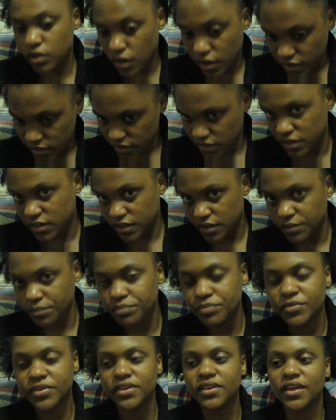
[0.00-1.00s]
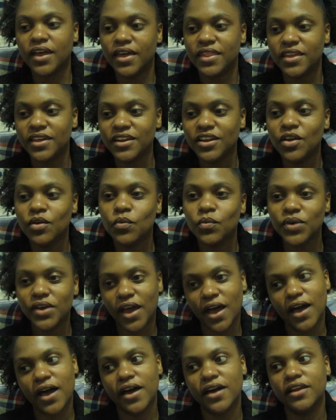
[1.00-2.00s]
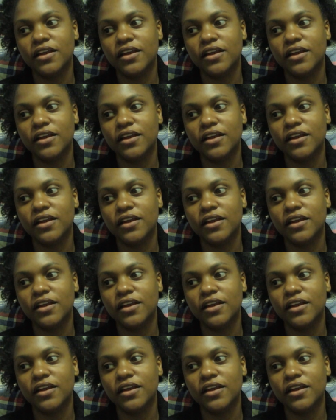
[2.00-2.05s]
at 2 o'clock and he did. And then